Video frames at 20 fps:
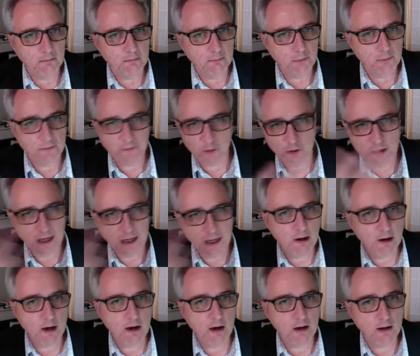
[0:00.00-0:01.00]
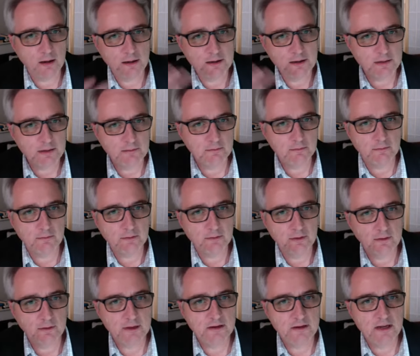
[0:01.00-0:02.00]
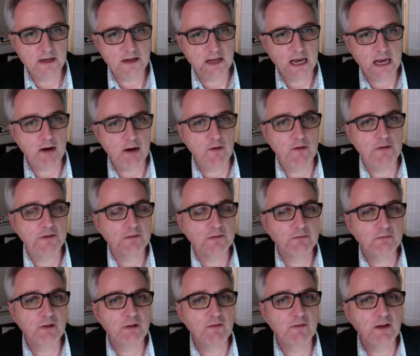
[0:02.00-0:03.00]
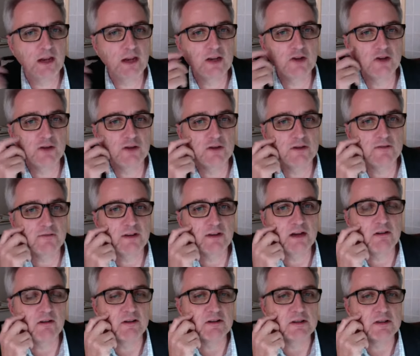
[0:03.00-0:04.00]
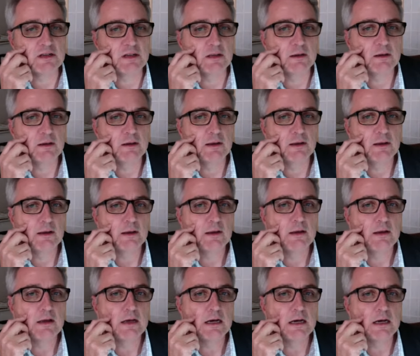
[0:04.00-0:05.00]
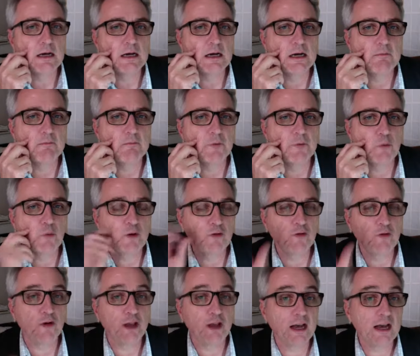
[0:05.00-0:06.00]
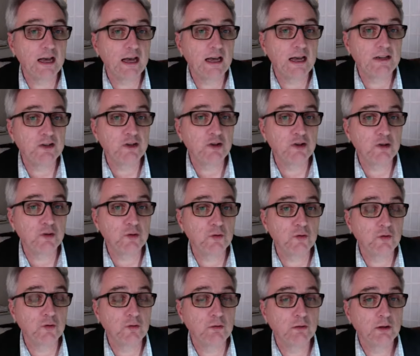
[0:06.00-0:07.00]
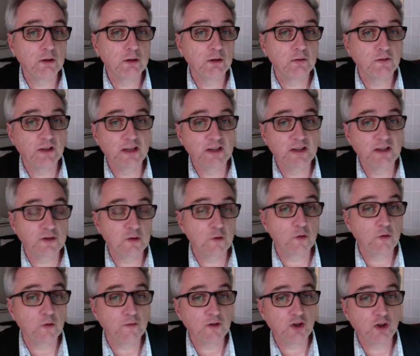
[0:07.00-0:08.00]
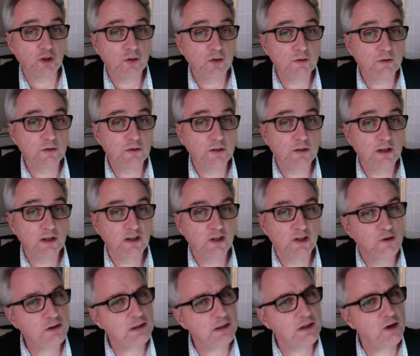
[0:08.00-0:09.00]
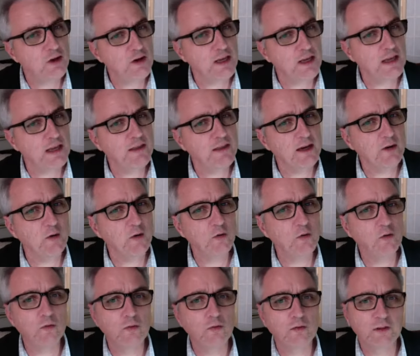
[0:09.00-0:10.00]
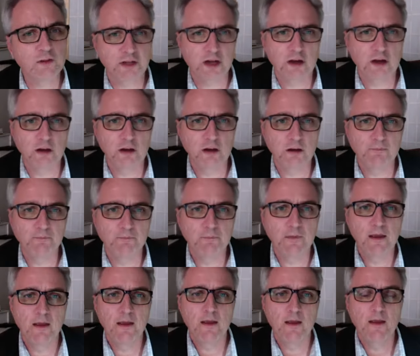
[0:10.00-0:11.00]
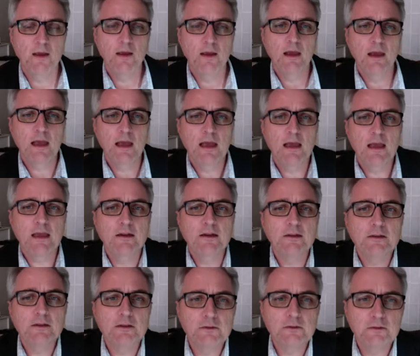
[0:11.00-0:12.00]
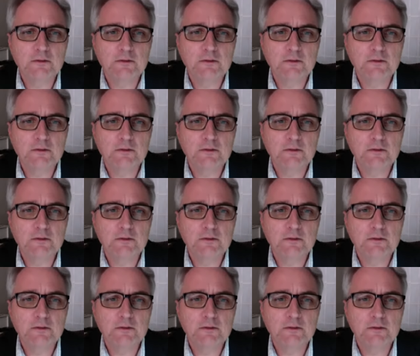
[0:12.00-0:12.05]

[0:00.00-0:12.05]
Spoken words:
before our eyes, in current revelations variously, with regard to these sort of issues. So it's lurking there all the time. And